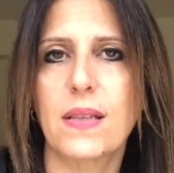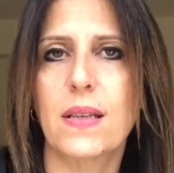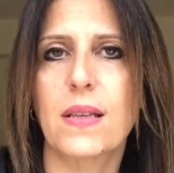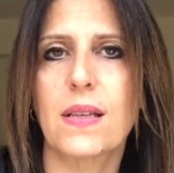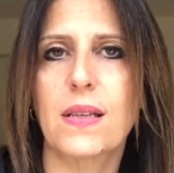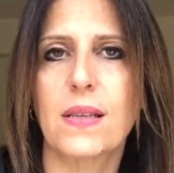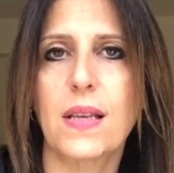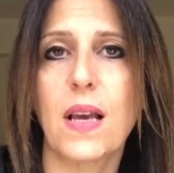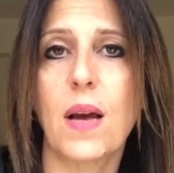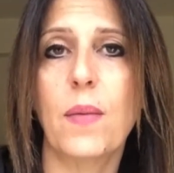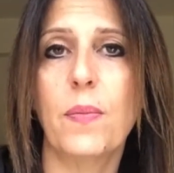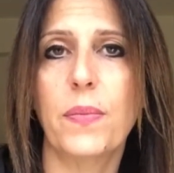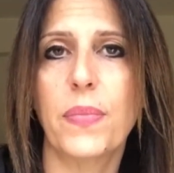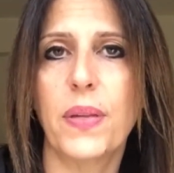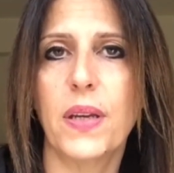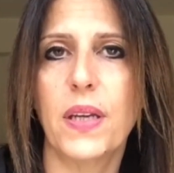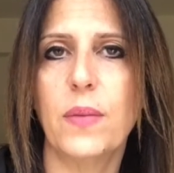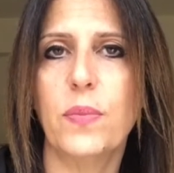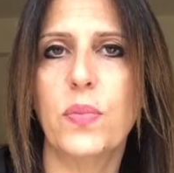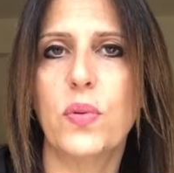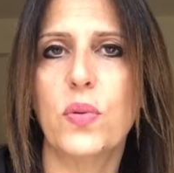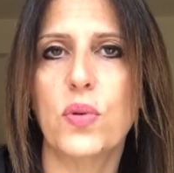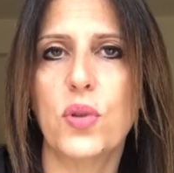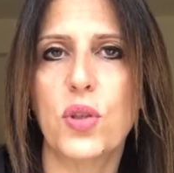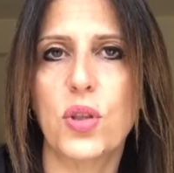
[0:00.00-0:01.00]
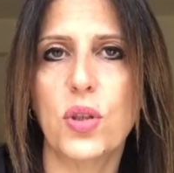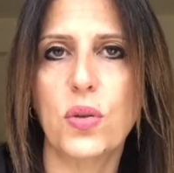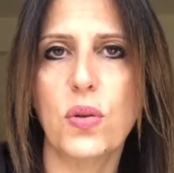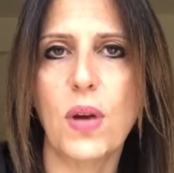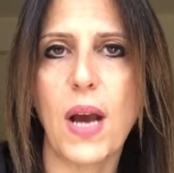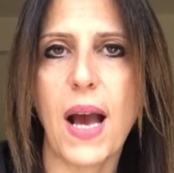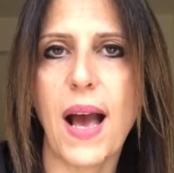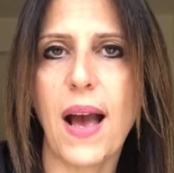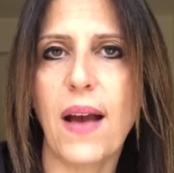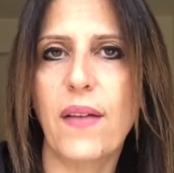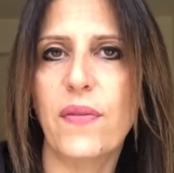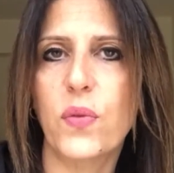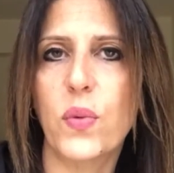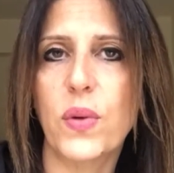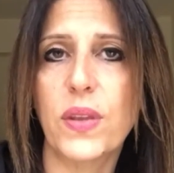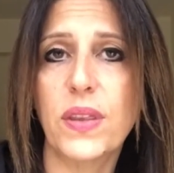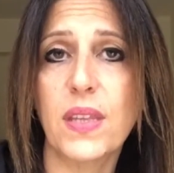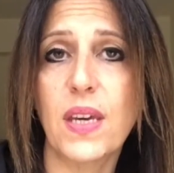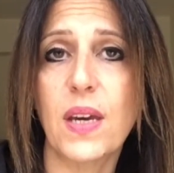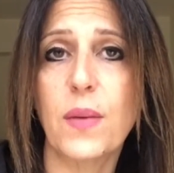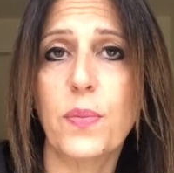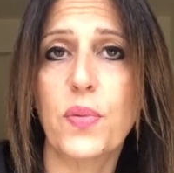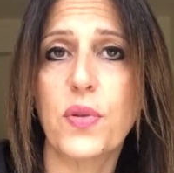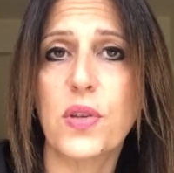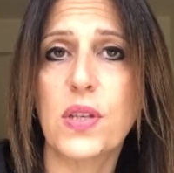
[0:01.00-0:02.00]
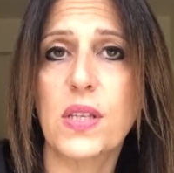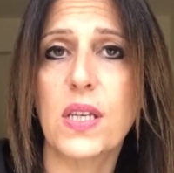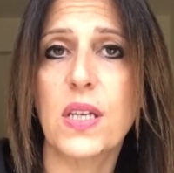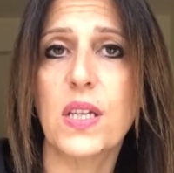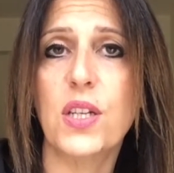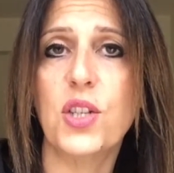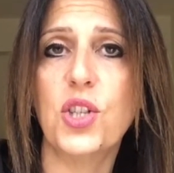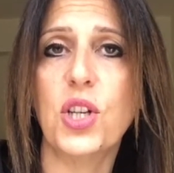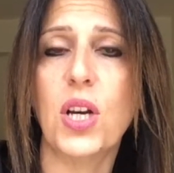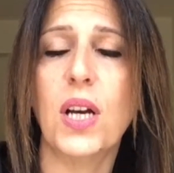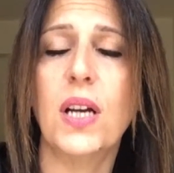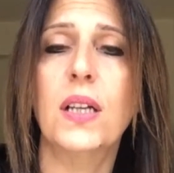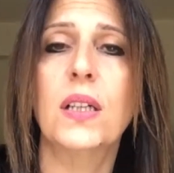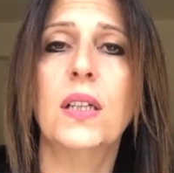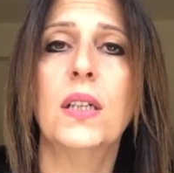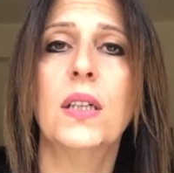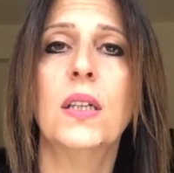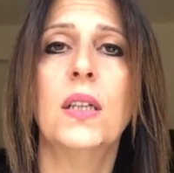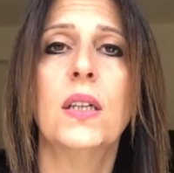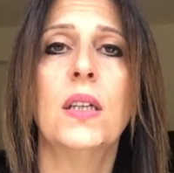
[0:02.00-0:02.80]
that some people do have with their procedure.